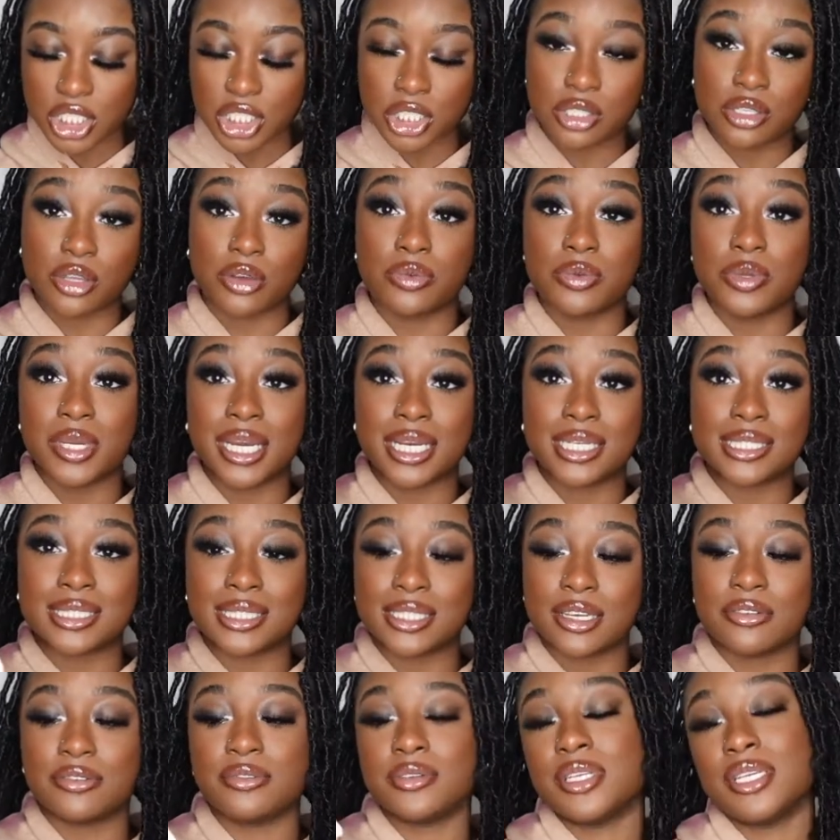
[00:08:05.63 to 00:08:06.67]
So you guys
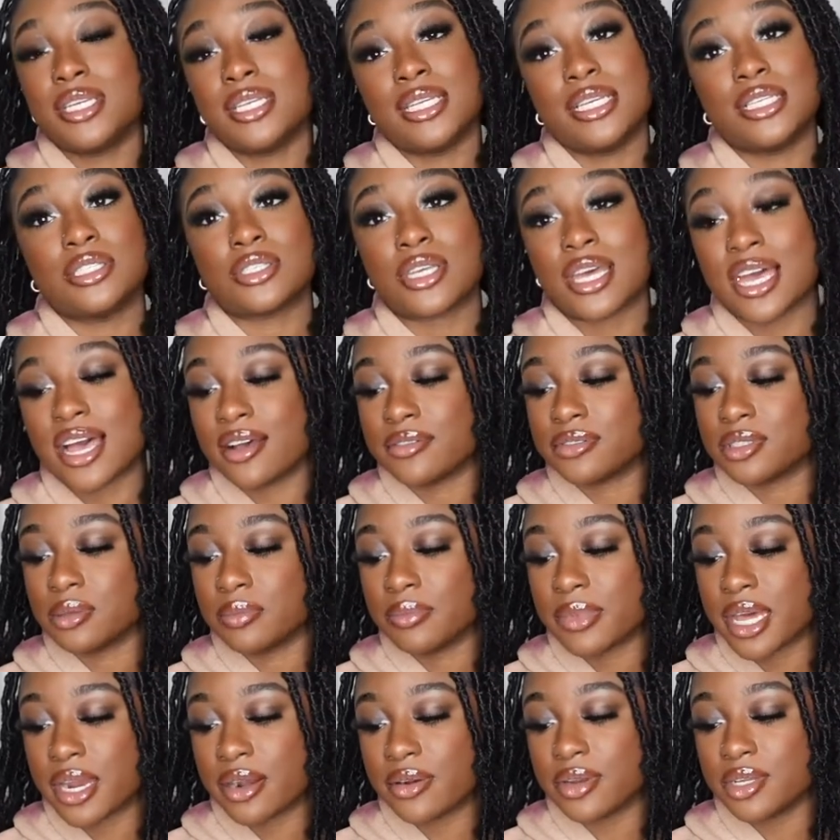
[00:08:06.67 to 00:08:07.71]
definitely need to have some
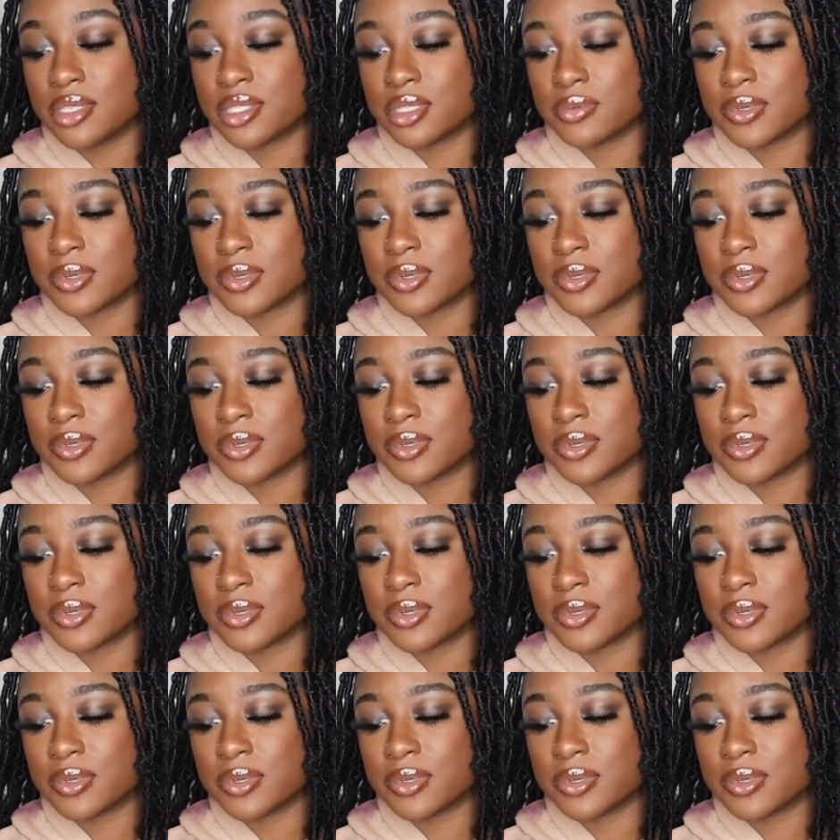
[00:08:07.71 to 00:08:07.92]
batteries,